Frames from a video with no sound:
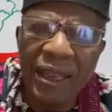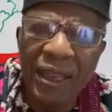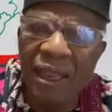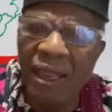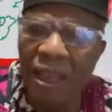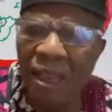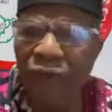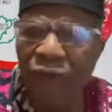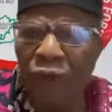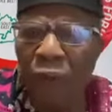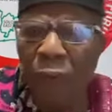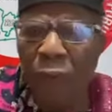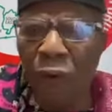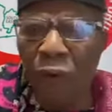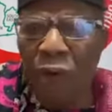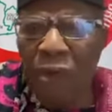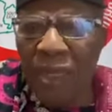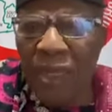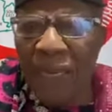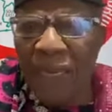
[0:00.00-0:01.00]
If you
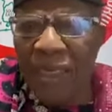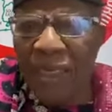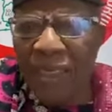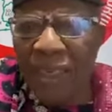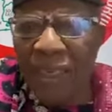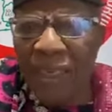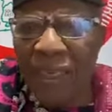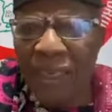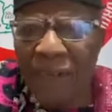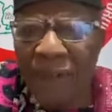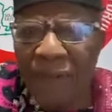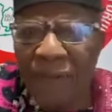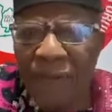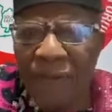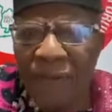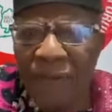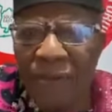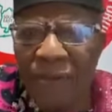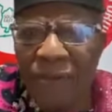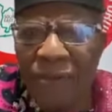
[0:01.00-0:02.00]
protest,
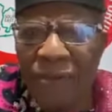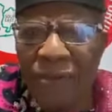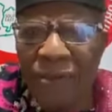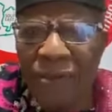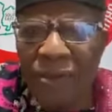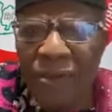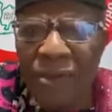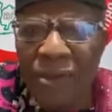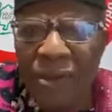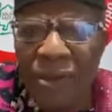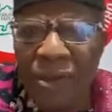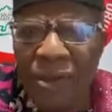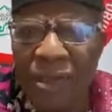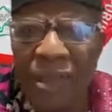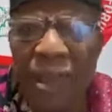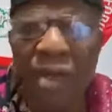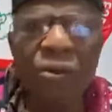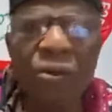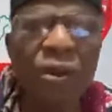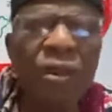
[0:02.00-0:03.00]

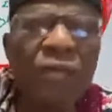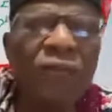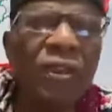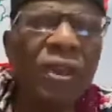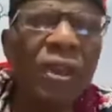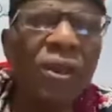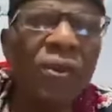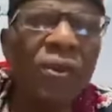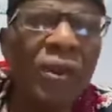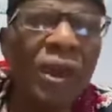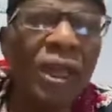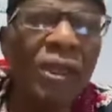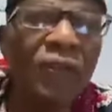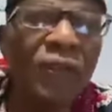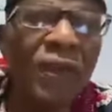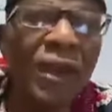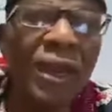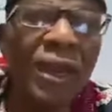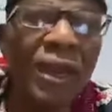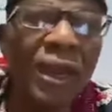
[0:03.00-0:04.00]
they will even go as
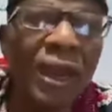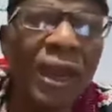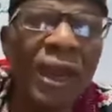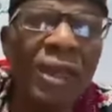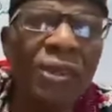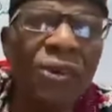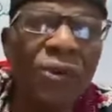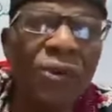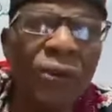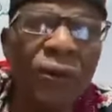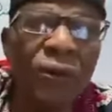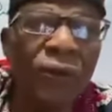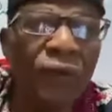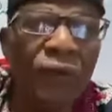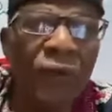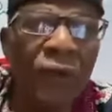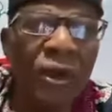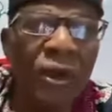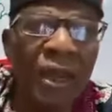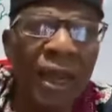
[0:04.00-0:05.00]
far as to
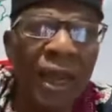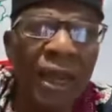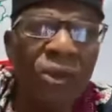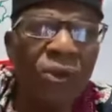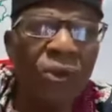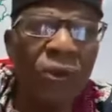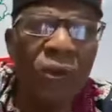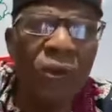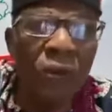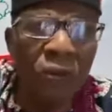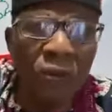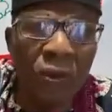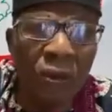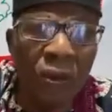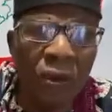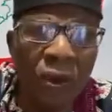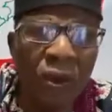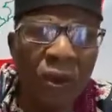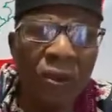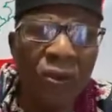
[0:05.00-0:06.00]
foreign land
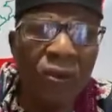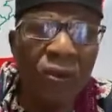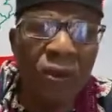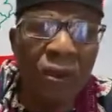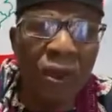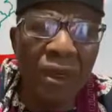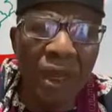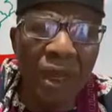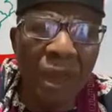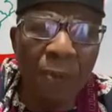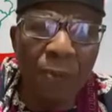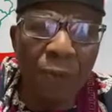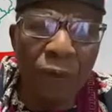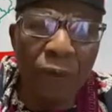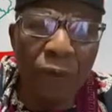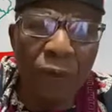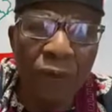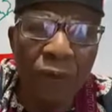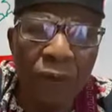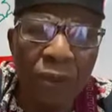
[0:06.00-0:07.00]
to kidnap
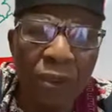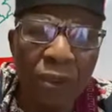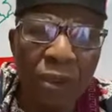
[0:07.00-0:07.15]
you.